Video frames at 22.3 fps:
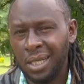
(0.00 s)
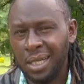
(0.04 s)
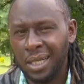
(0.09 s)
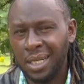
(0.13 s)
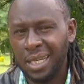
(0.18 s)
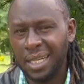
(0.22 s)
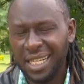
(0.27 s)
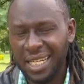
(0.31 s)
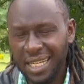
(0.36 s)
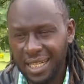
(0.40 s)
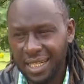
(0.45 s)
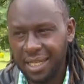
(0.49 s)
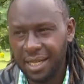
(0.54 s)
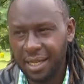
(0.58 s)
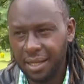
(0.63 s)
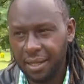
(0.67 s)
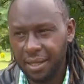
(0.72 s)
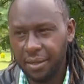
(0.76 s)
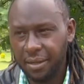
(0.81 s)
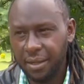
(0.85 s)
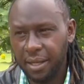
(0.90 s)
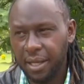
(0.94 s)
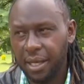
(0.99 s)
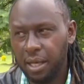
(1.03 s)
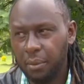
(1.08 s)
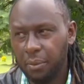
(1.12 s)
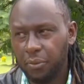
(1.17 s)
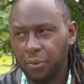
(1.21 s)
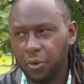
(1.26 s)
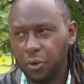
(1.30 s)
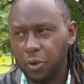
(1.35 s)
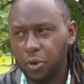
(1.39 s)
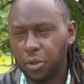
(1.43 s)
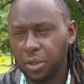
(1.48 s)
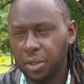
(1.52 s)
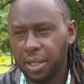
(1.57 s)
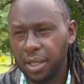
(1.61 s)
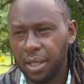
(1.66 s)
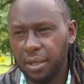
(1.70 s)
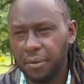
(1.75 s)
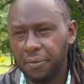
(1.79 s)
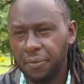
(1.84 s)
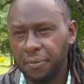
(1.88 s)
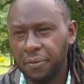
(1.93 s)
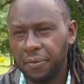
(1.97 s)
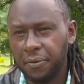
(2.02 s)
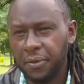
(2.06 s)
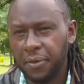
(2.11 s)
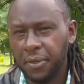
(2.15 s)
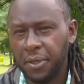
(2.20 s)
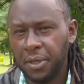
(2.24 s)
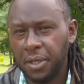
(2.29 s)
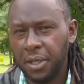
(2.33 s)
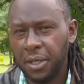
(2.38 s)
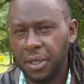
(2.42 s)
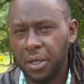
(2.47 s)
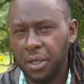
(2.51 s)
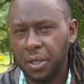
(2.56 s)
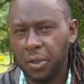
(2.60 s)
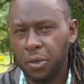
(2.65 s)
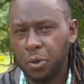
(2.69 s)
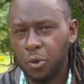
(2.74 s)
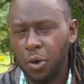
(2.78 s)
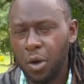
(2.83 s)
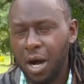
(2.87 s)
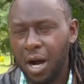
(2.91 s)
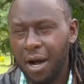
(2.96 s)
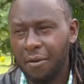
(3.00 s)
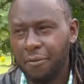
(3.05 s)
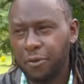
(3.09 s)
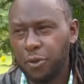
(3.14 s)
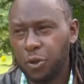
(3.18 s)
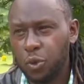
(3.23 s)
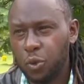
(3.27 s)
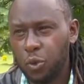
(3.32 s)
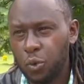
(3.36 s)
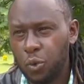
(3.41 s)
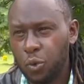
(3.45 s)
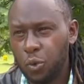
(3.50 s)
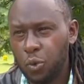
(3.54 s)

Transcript: need the help for yourself. You have to